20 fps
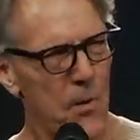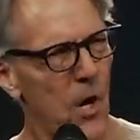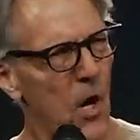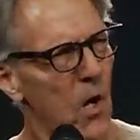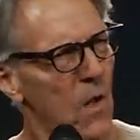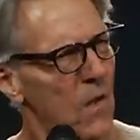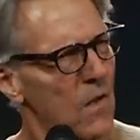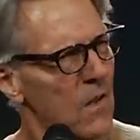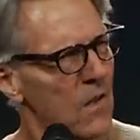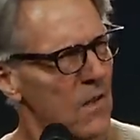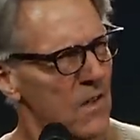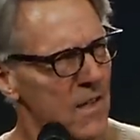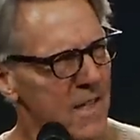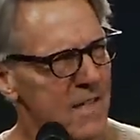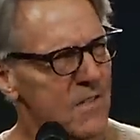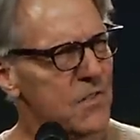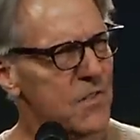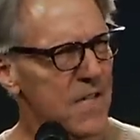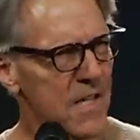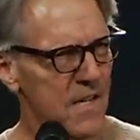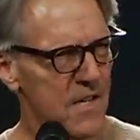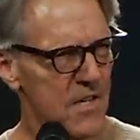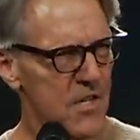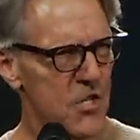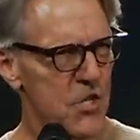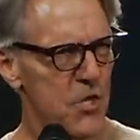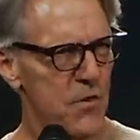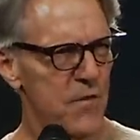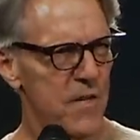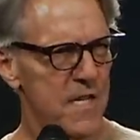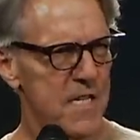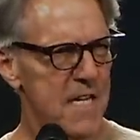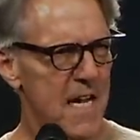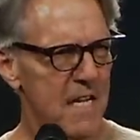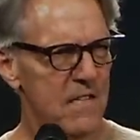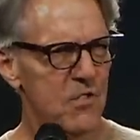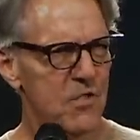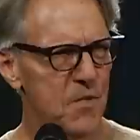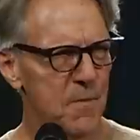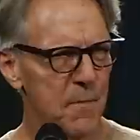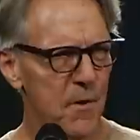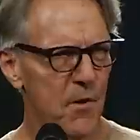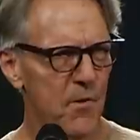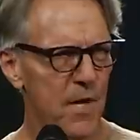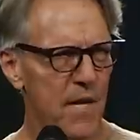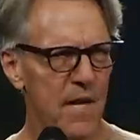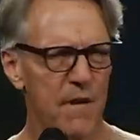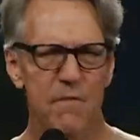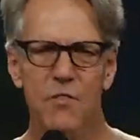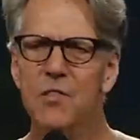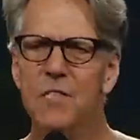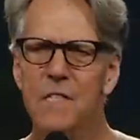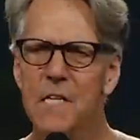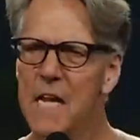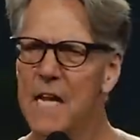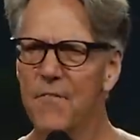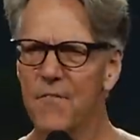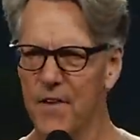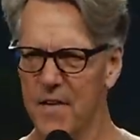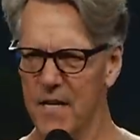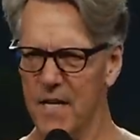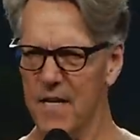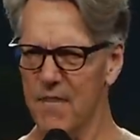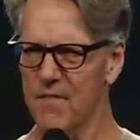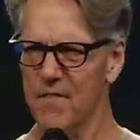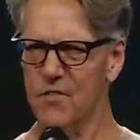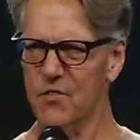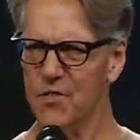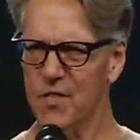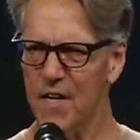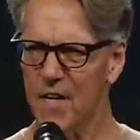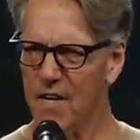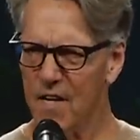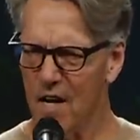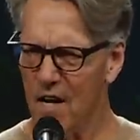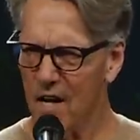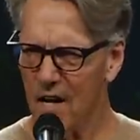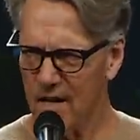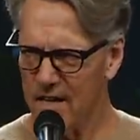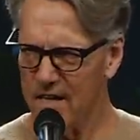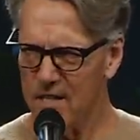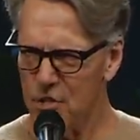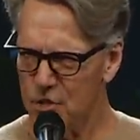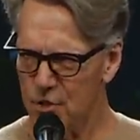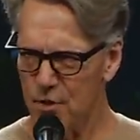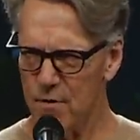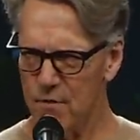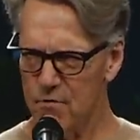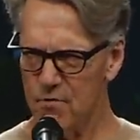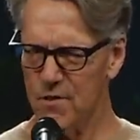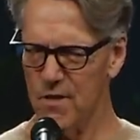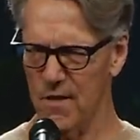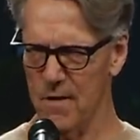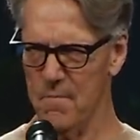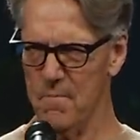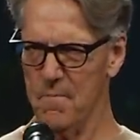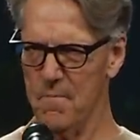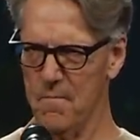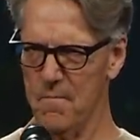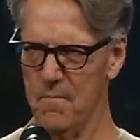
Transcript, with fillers: Paul listened to the testimony of Stephen in the synagogue in Jerusalem.